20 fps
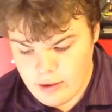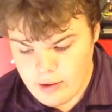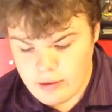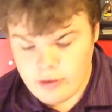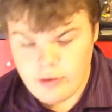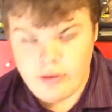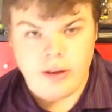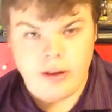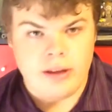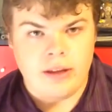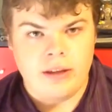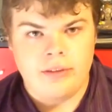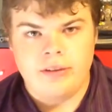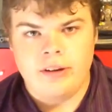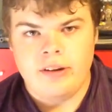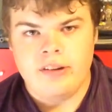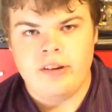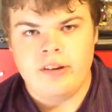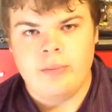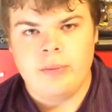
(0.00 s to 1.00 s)
So I can't wait
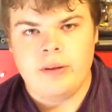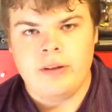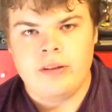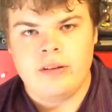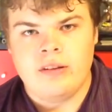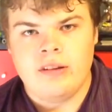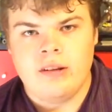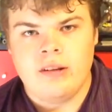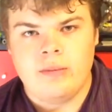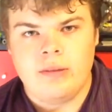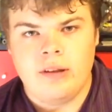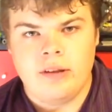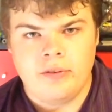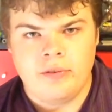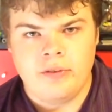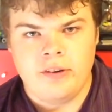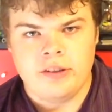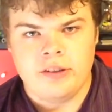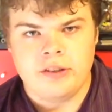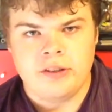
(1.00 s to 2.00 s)
to start playing this game. Thanks
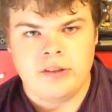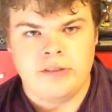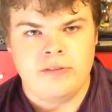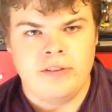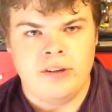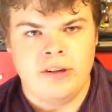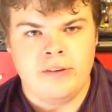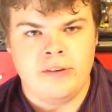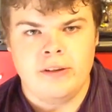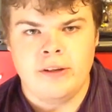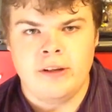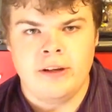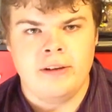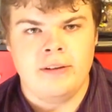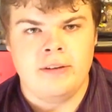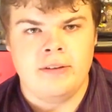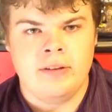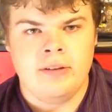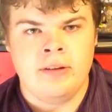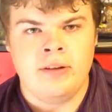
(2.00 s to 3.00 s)
for watching this video,
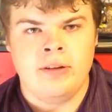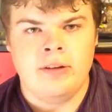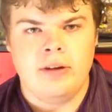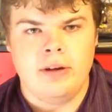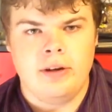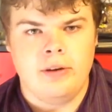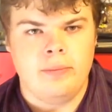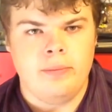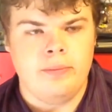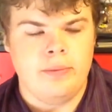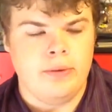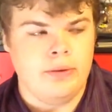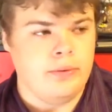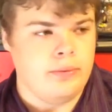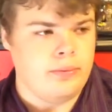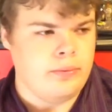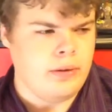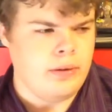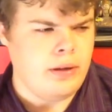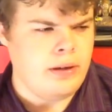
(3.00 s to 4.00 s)
guys, and I hope you
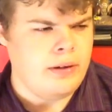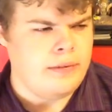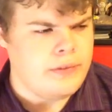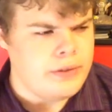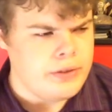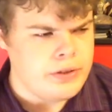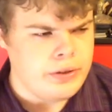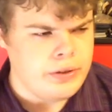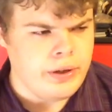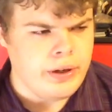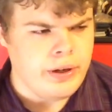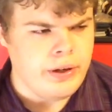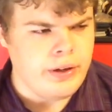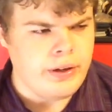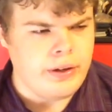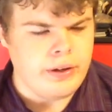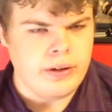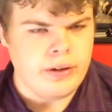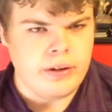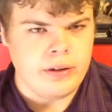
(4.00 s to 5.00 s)
kind of enjoyed it.
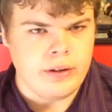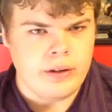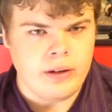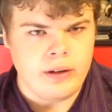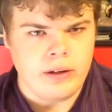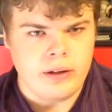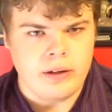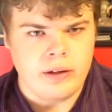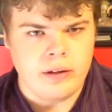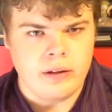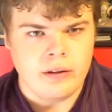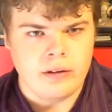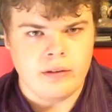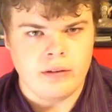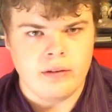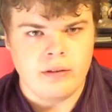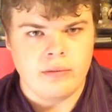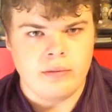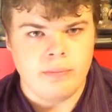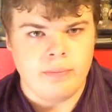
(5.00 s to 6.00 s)
And
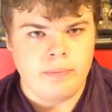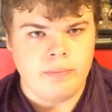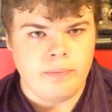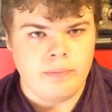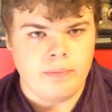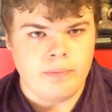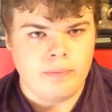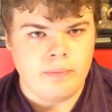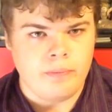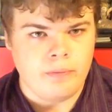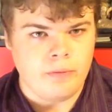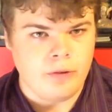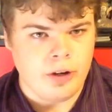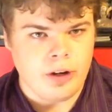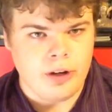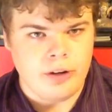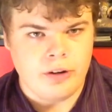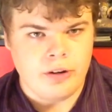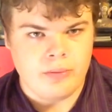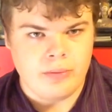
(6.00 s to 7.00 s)
also, what
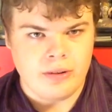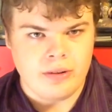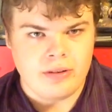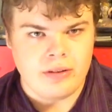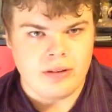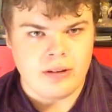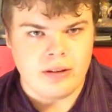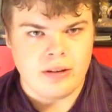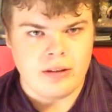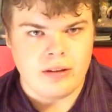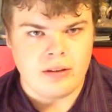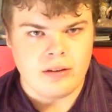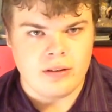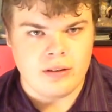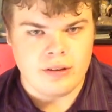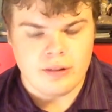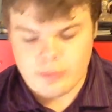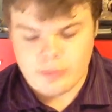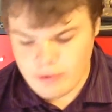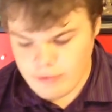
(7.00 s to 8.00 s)
I normally say during each of my